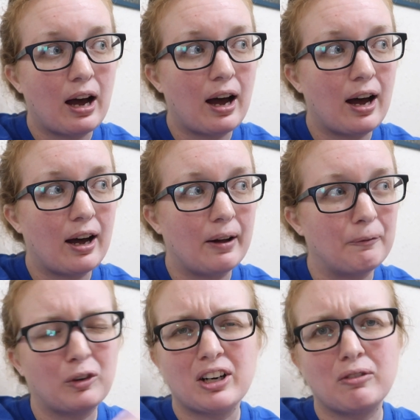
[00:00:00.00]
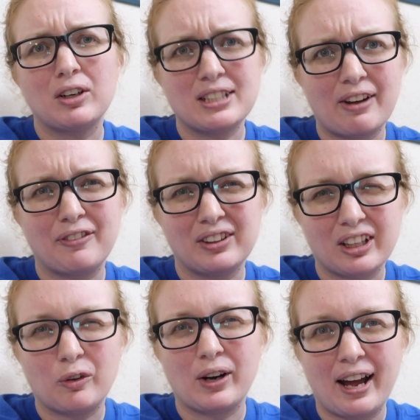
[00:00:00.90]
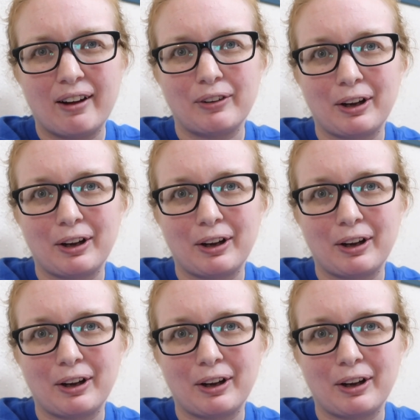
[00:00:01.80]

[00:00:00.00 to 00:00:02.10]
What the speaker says: we're definitely going to have